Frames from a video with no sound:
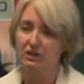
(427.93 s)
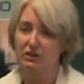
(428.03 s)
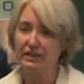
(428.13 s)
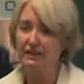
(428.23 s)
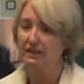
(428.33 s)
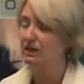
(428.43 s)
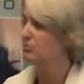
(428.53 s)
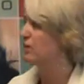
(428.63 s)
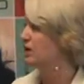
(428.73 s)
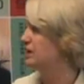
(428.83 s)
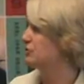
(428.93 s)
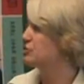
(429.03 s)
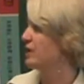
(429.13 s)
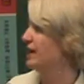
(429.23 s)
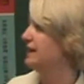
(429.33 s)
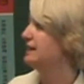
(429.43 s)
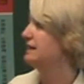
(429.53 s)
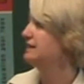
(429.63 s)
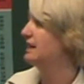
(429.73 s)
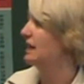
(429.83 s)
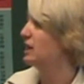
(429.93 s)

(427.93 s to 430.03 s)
in learning, partly through training in